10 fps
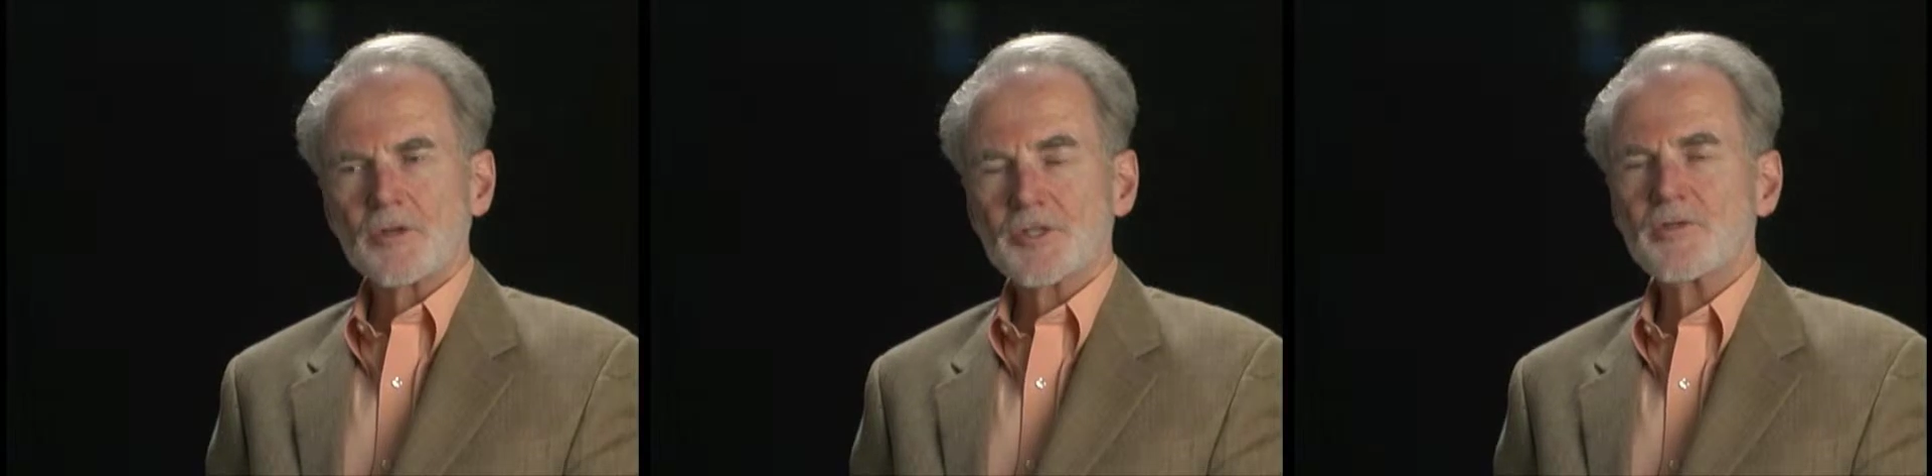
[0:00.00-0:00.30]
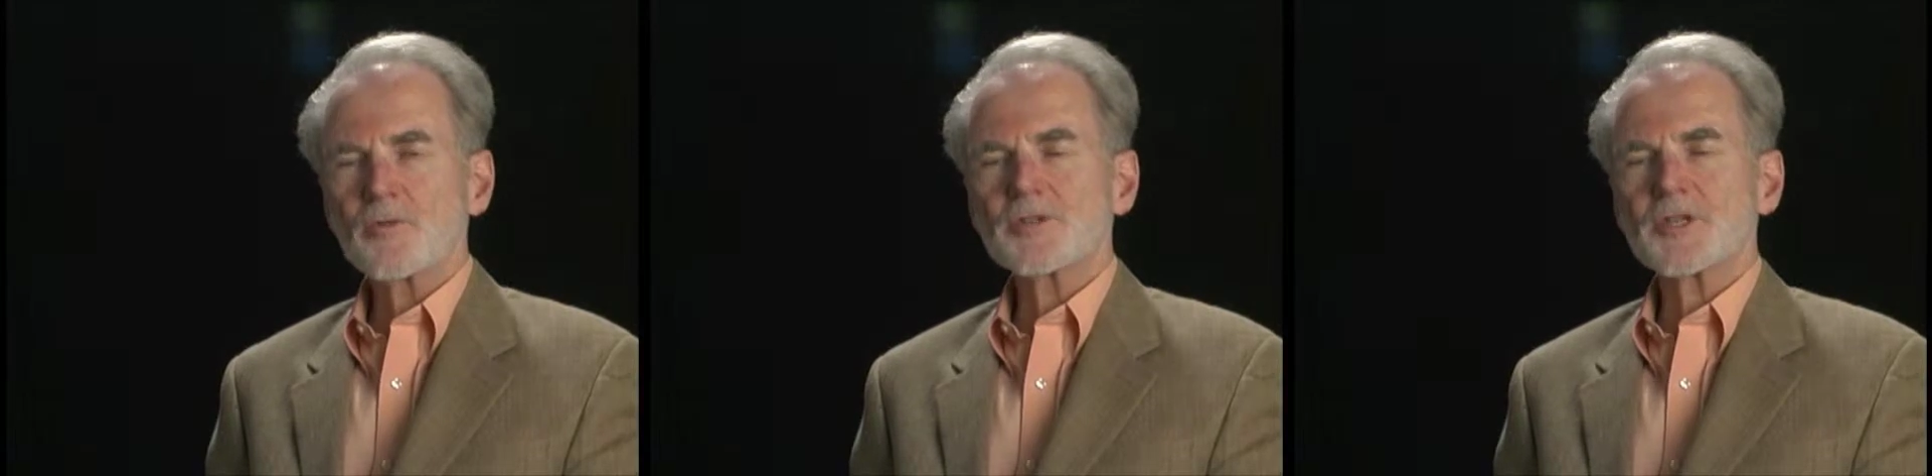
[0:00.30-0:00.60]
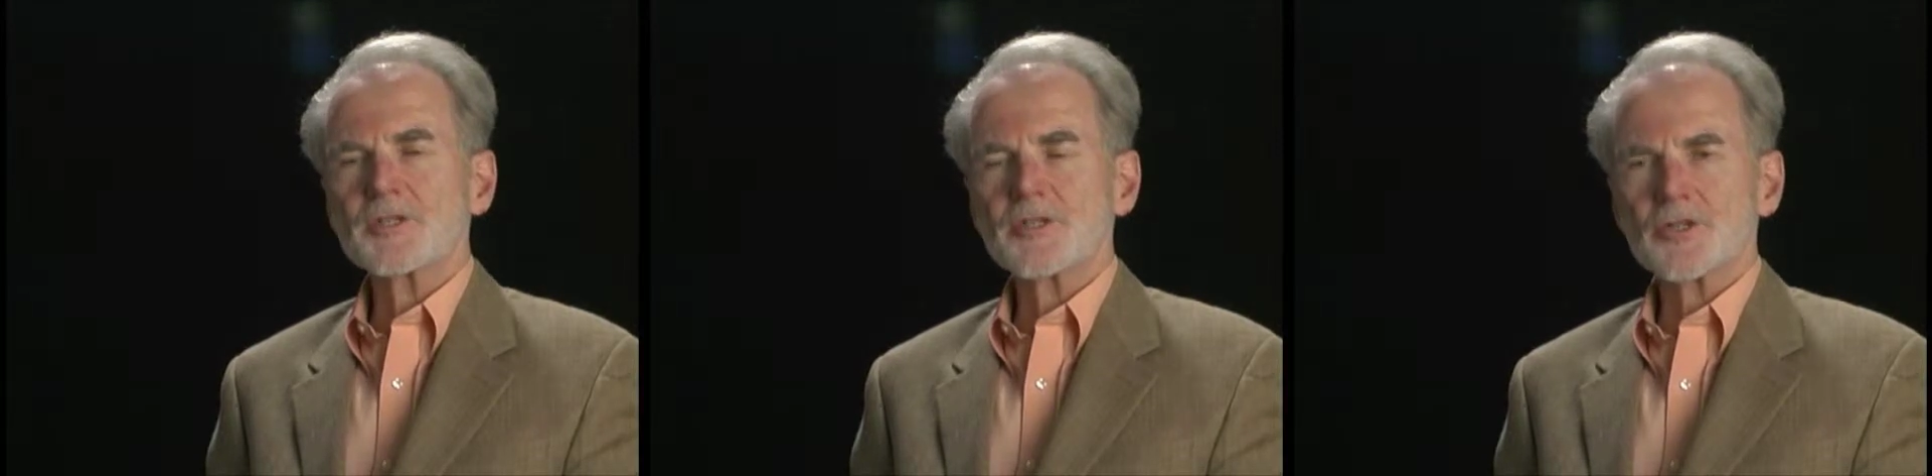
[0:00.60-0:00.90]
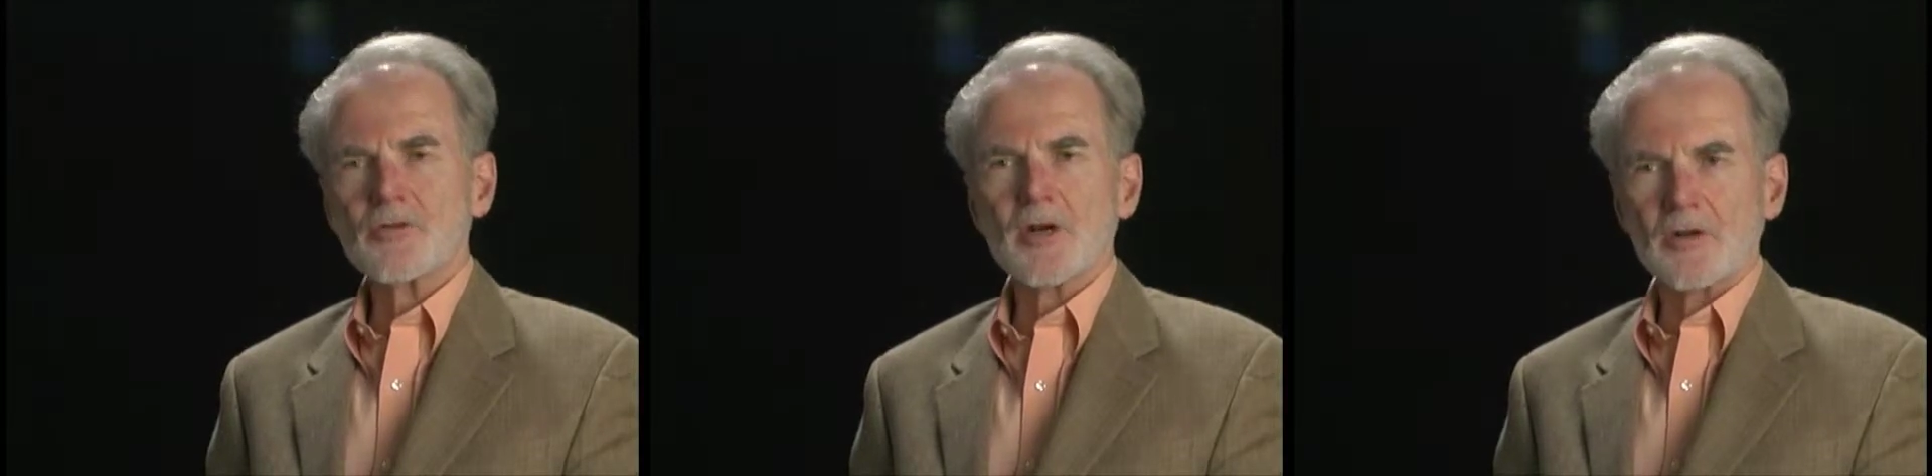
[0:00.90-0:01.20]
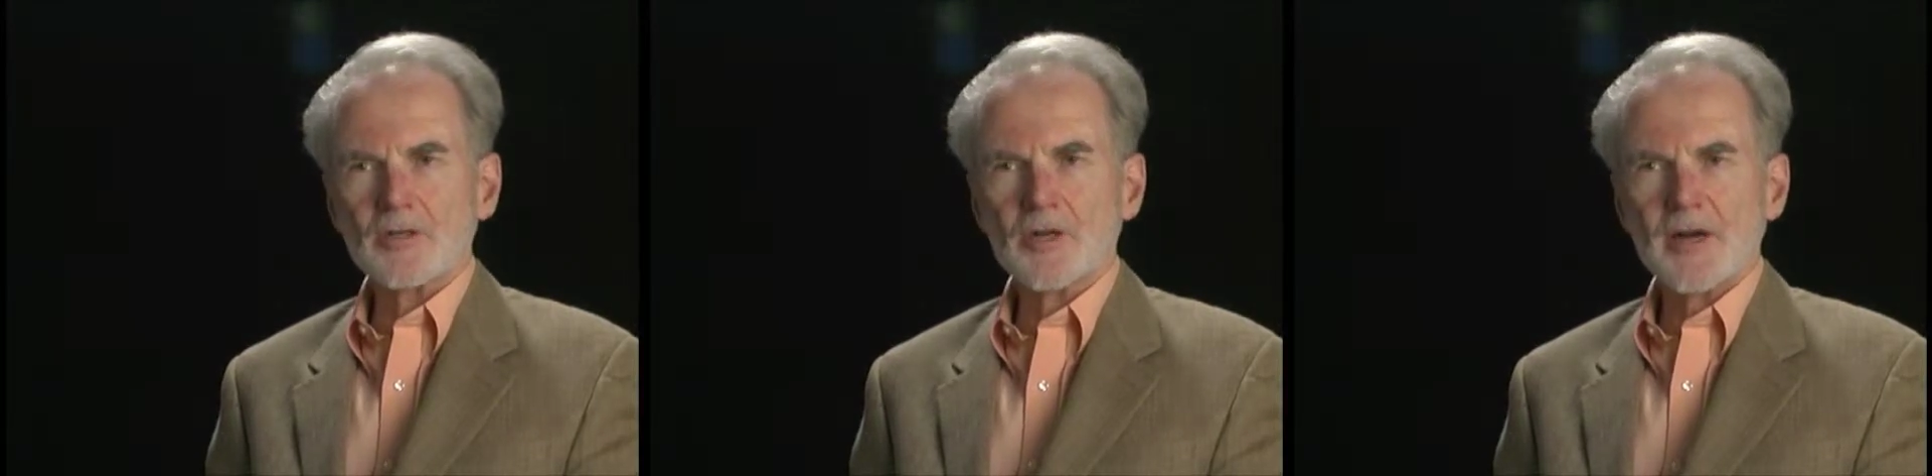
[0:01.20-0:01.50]
Well, civil resistance
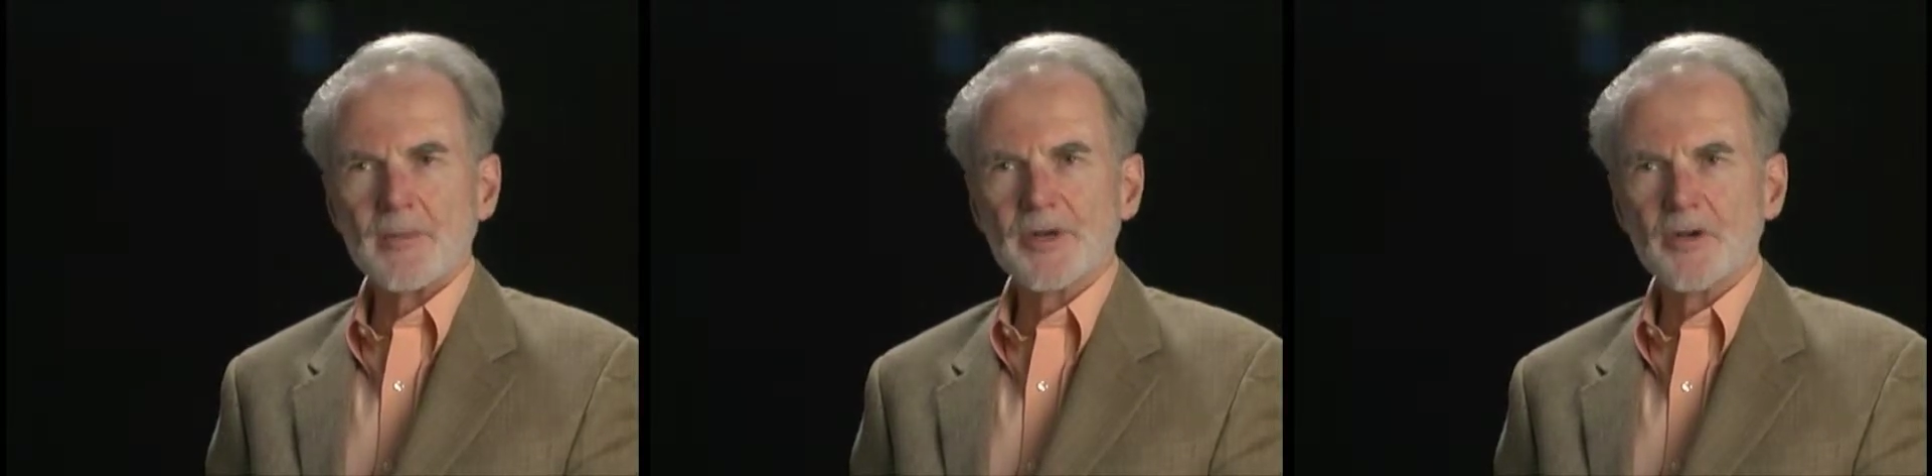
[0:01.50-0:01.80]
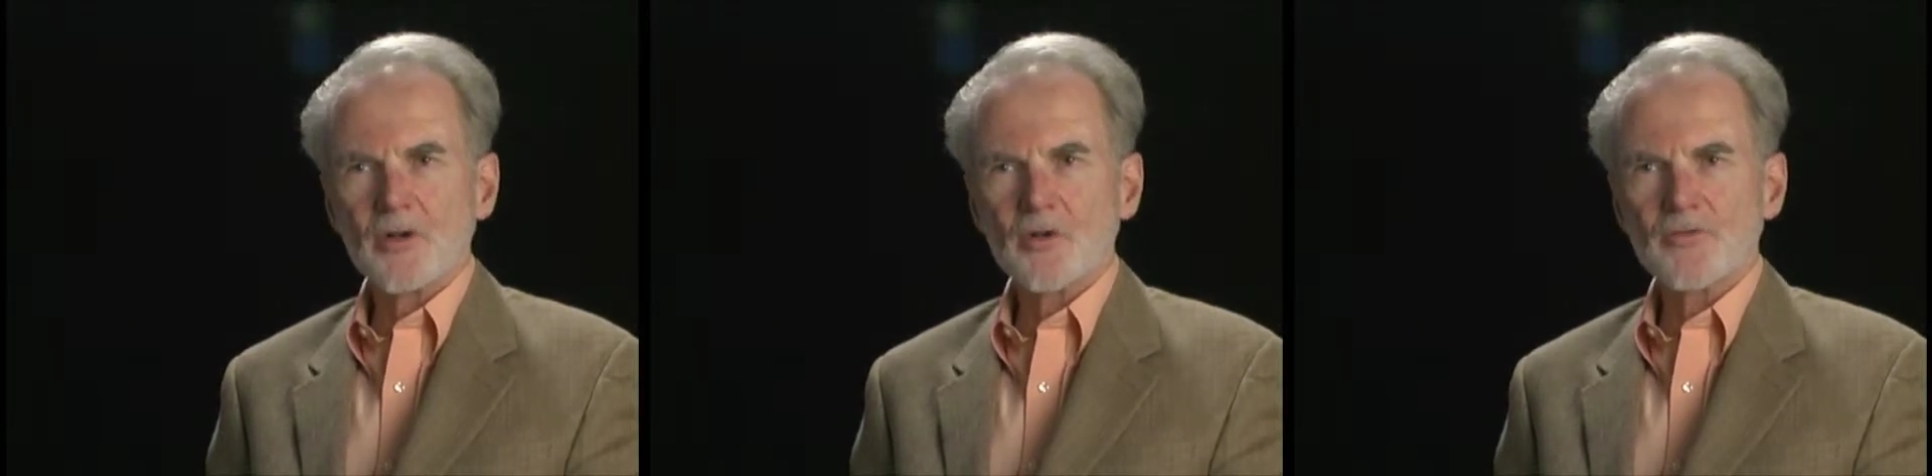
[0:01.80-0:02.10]
struggles are happening all